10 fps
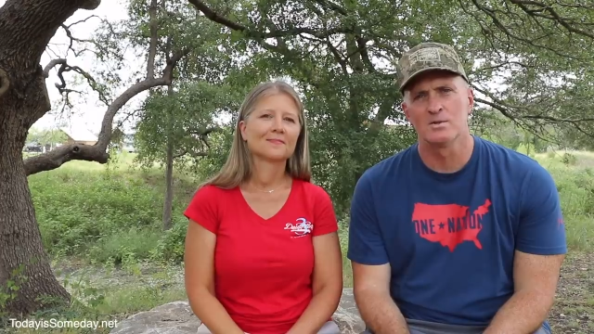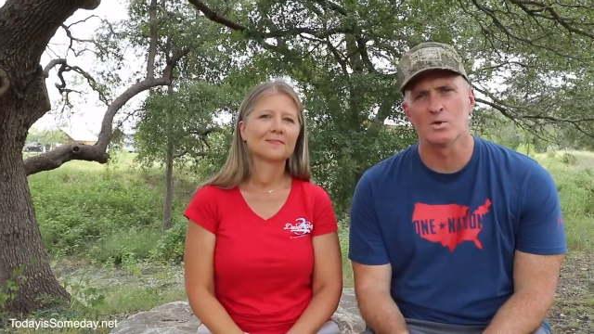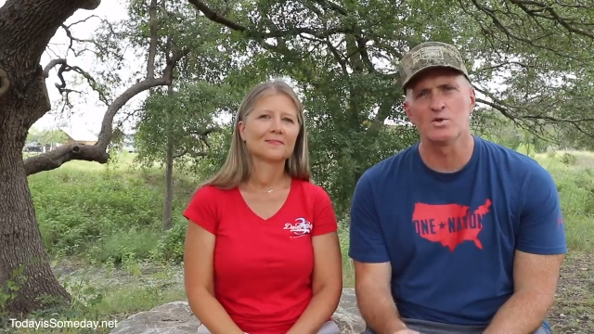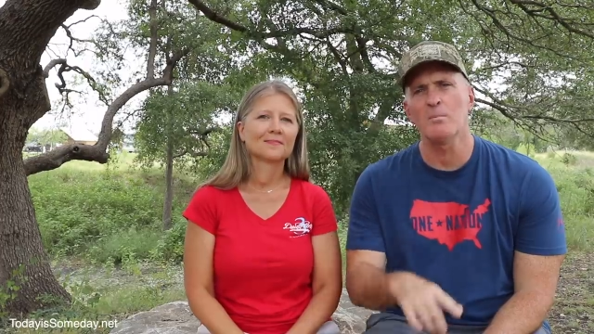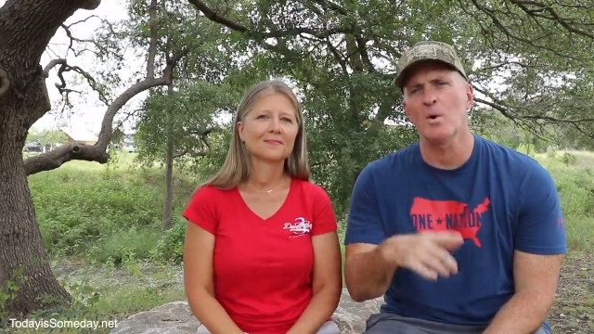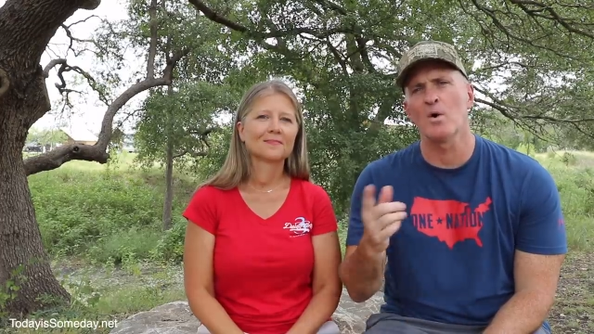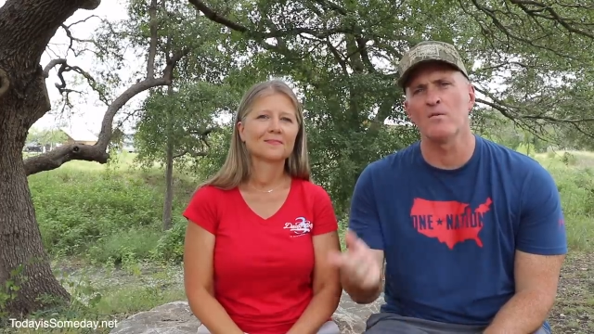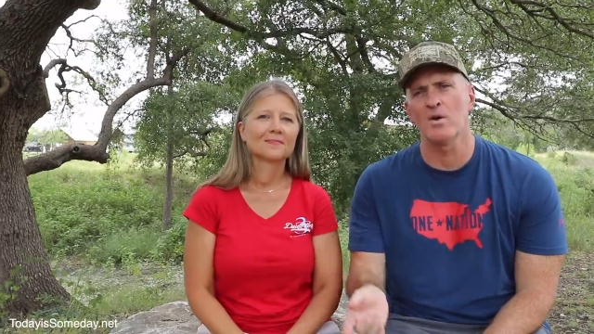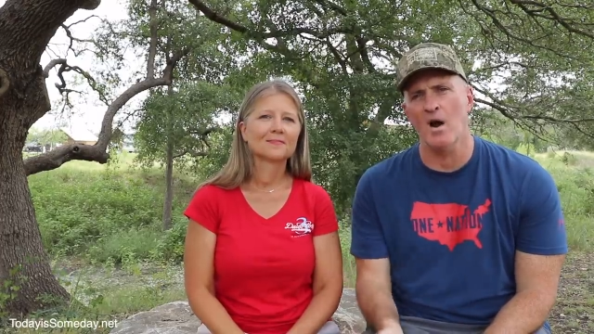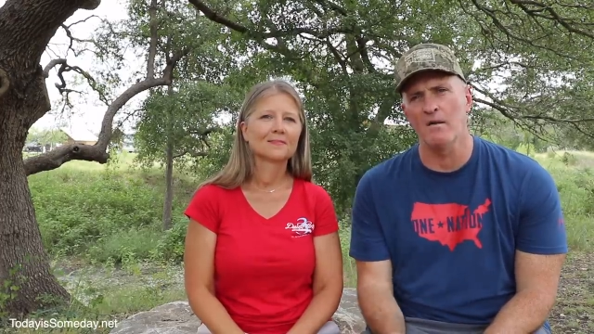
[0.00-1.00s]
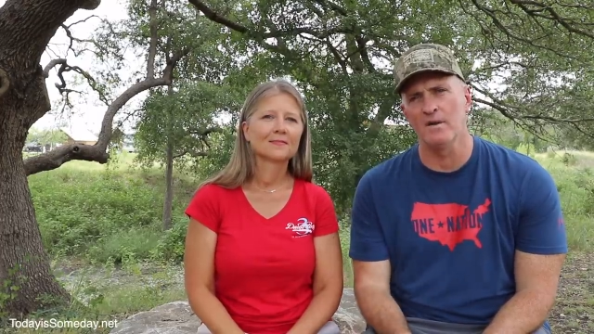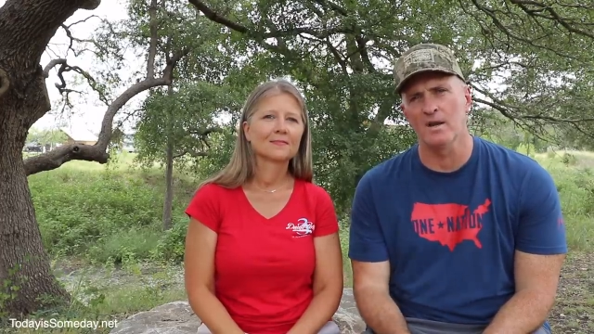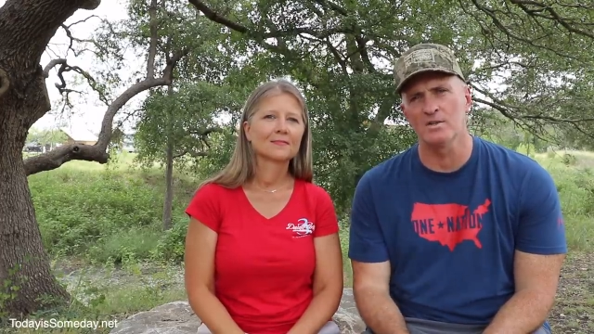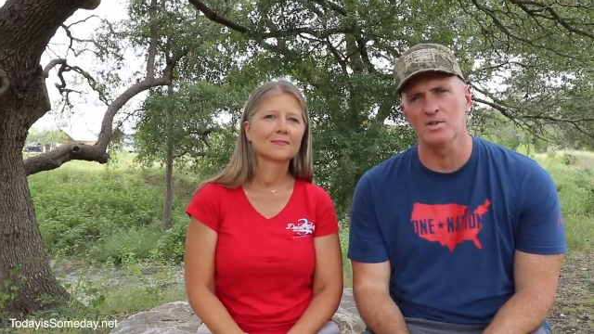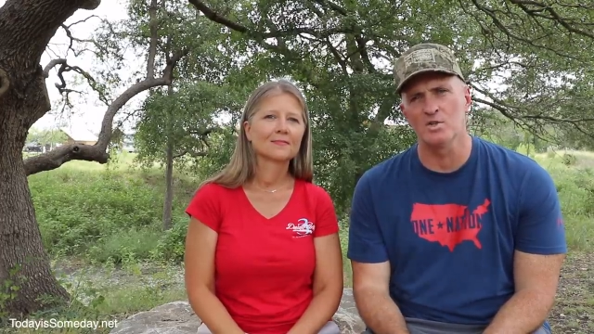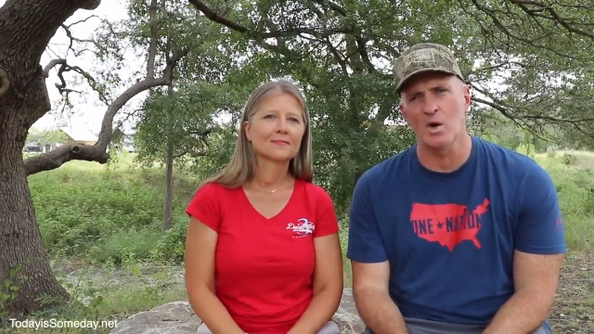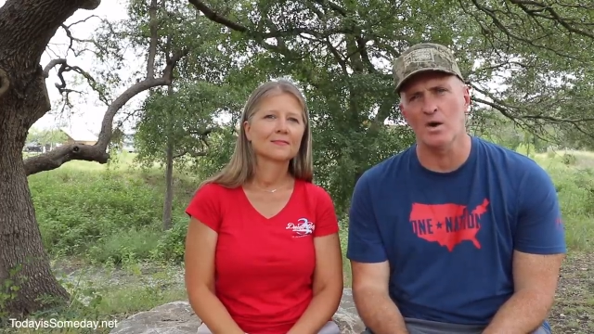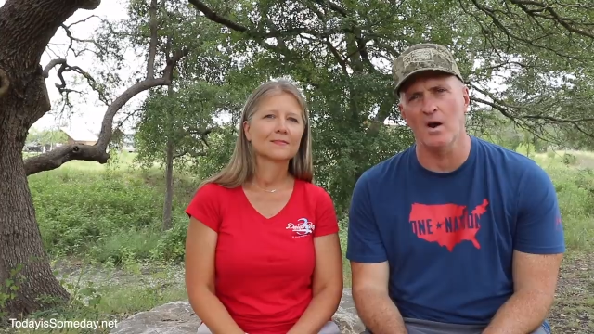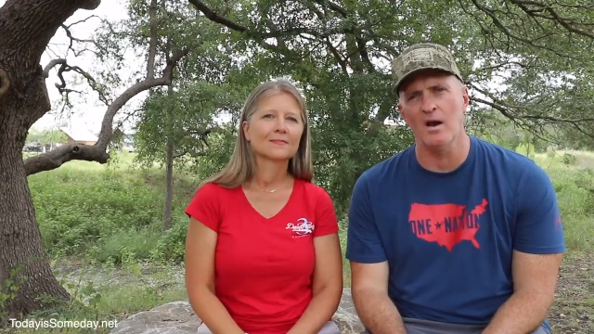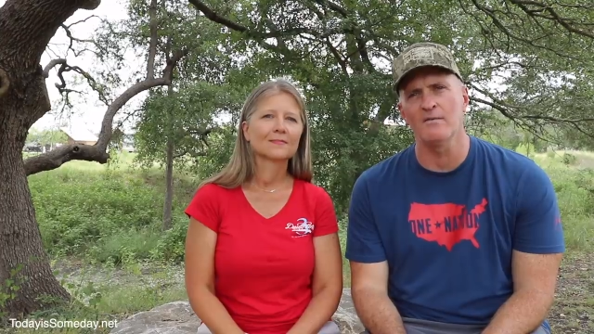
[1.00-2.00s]
Speaker 1: So jump on over to RVillage and join
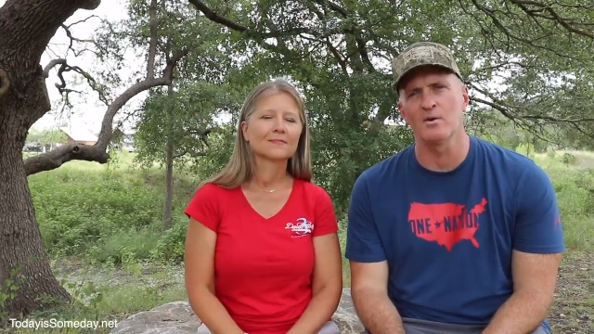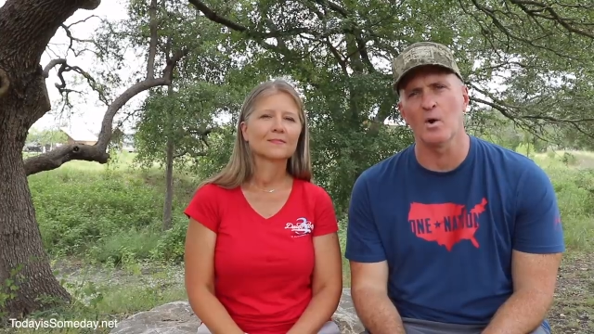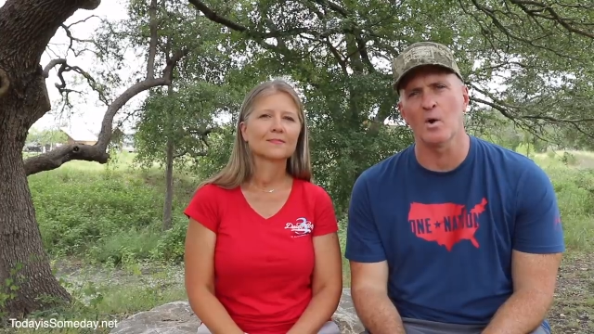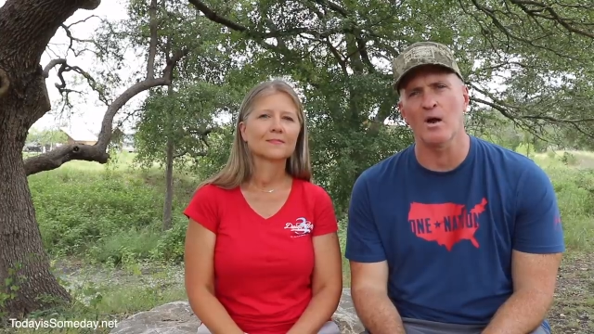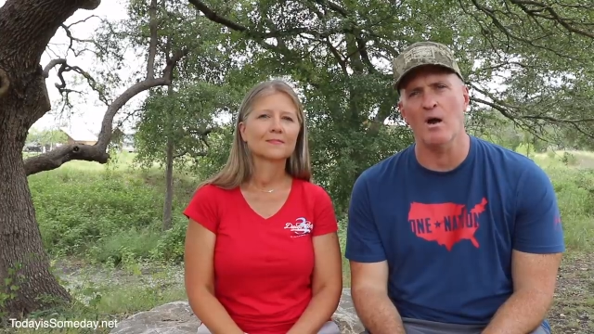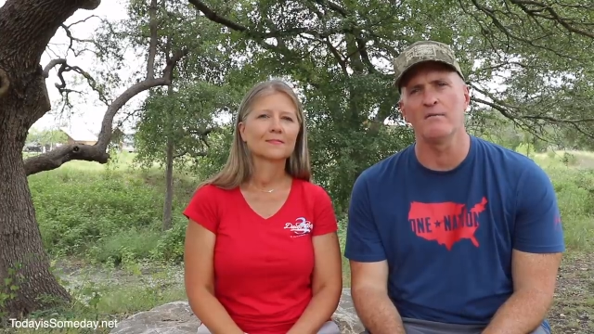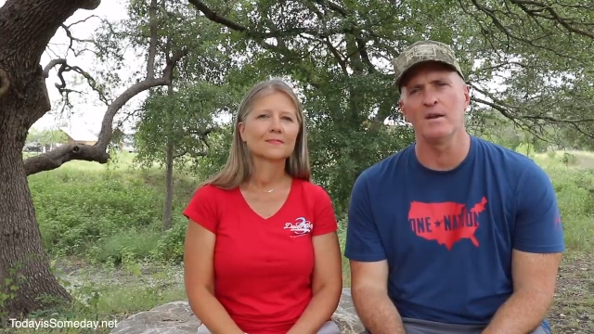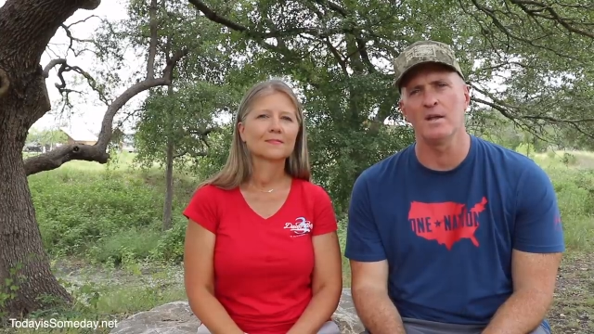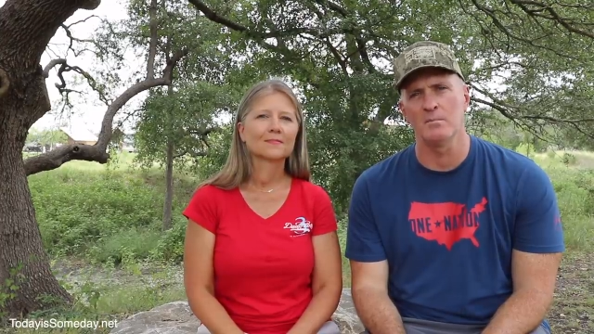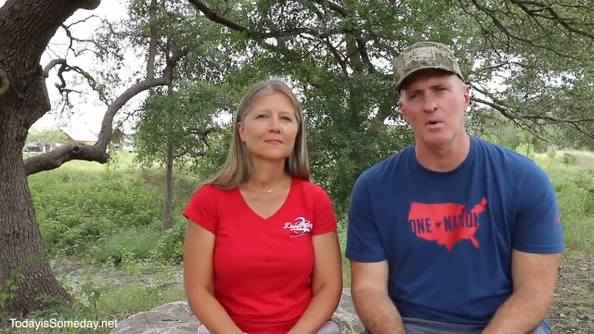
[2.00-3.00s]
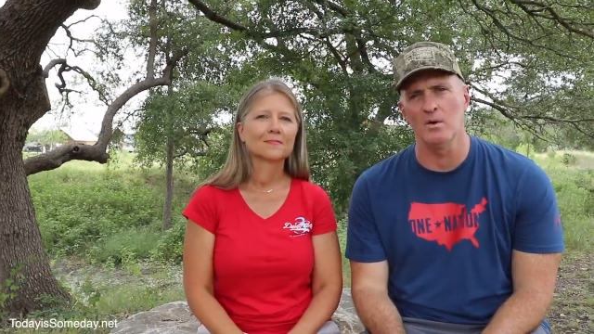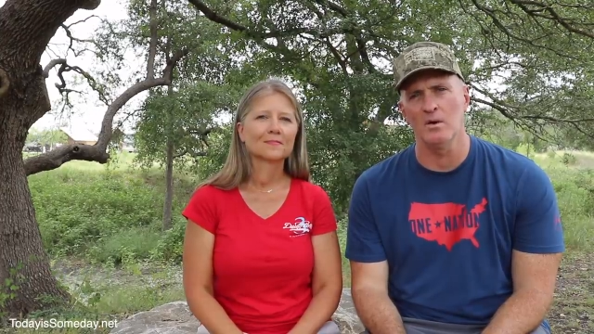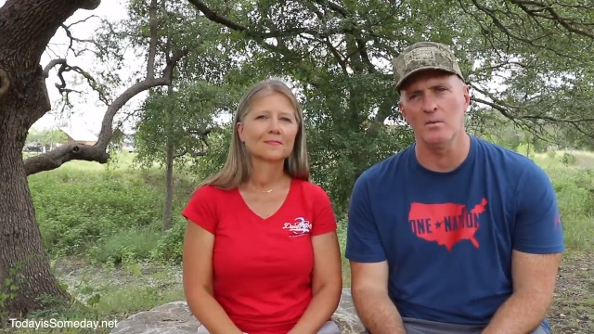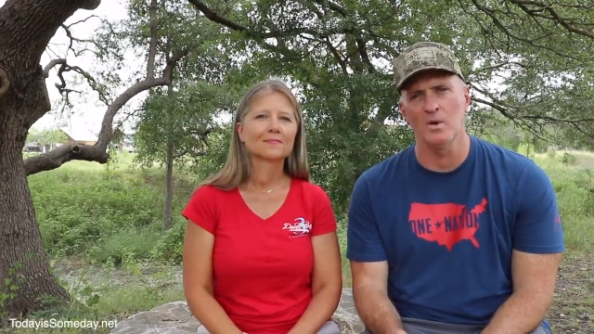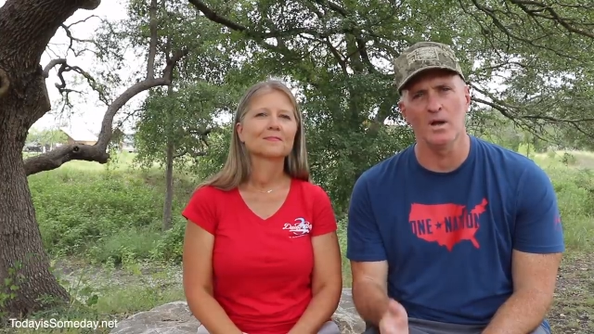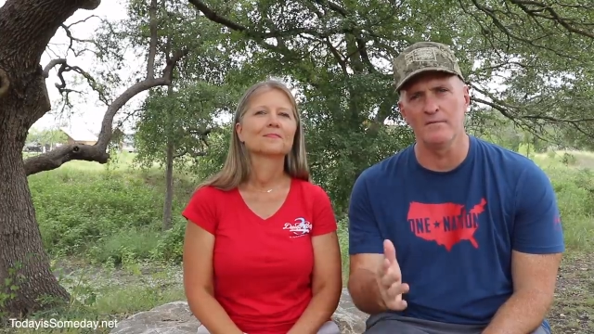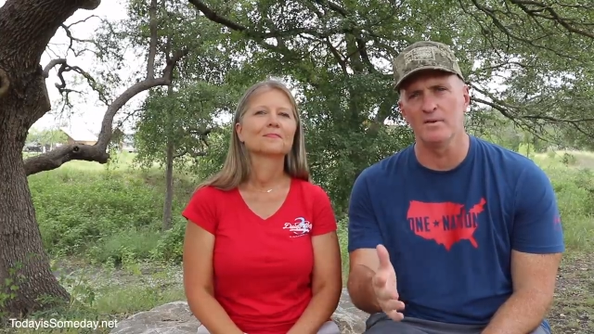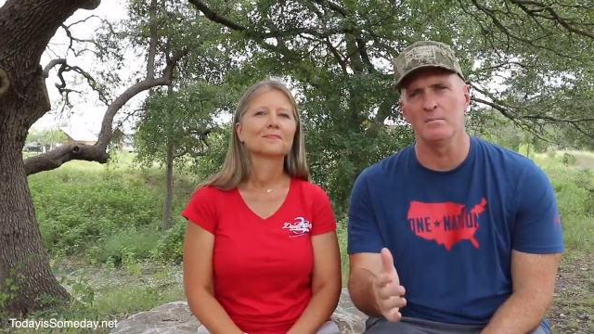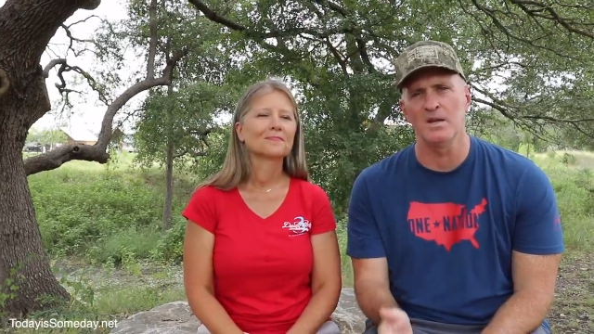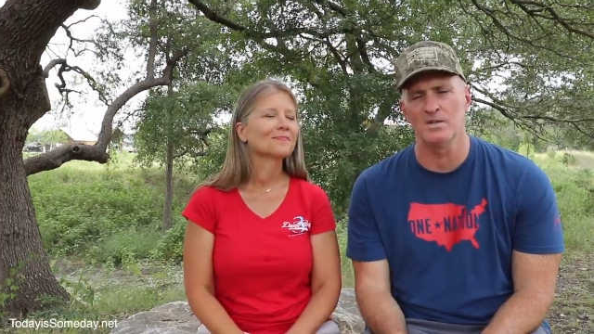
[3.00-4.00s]
our ever-growing RV community. We'd love
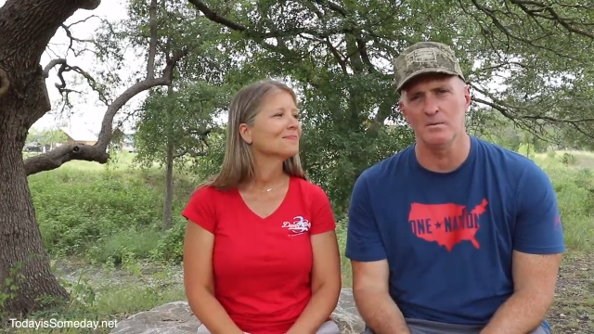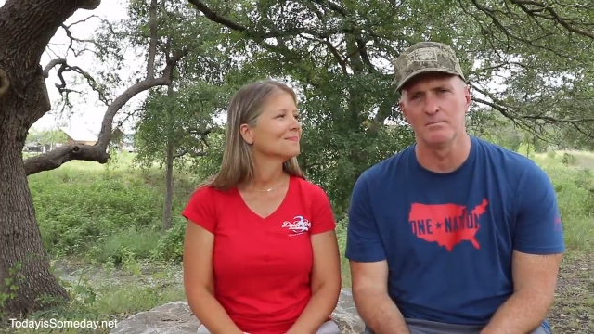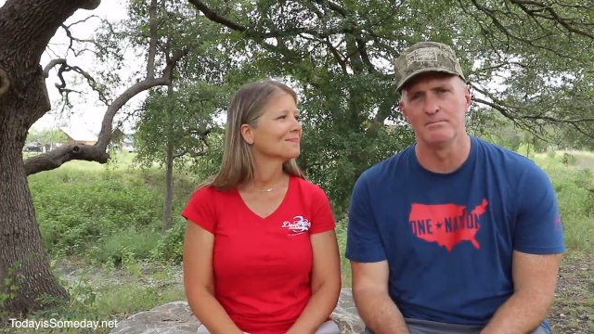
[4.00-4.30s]
to meet you.